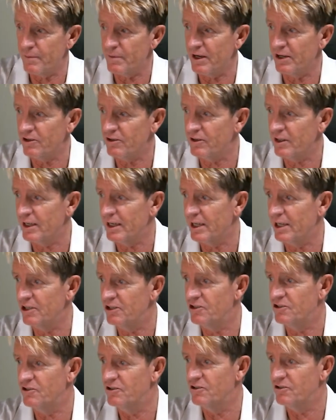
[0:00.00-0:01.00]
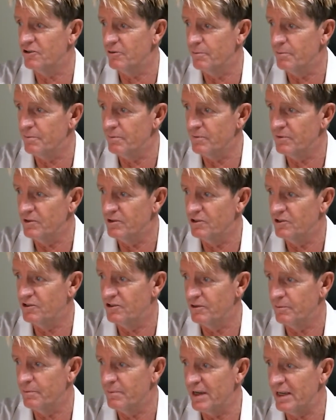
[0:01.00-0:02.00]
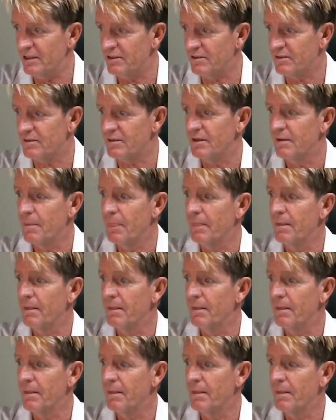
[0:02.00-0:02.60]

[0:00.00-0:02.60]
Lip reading: much there, Jamets.